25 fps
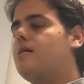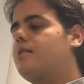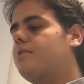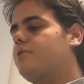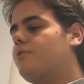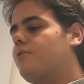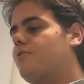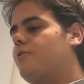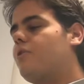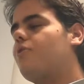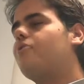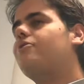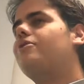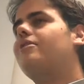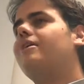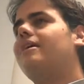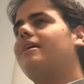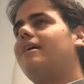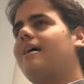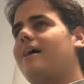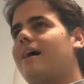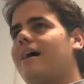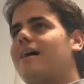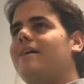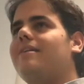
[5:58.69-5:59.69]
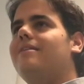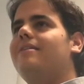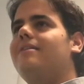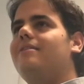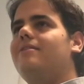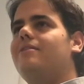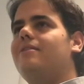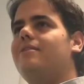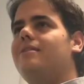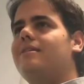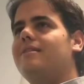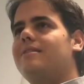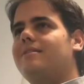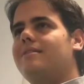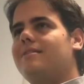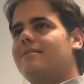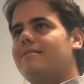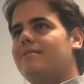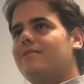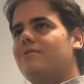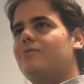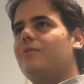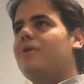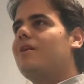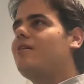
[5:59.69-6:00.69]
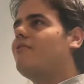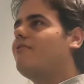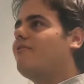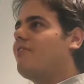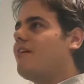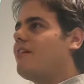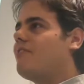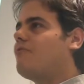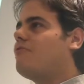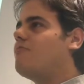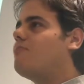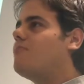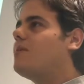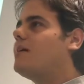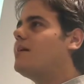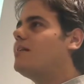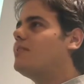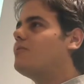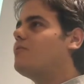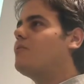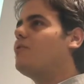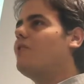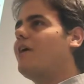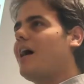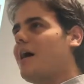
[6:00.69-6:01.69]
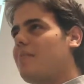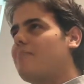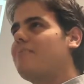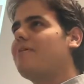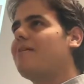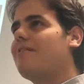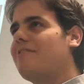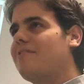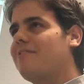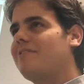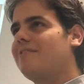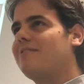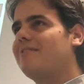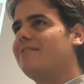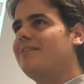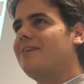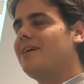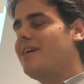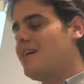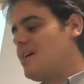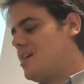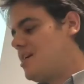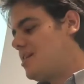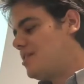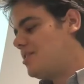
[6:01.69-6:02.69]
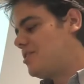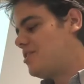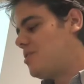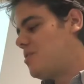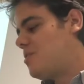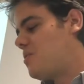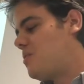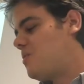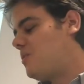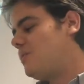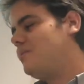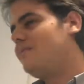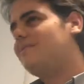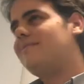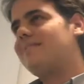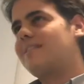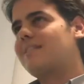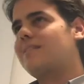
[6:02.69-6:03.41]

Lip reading: So though they had this 25 Ps, were happier. So this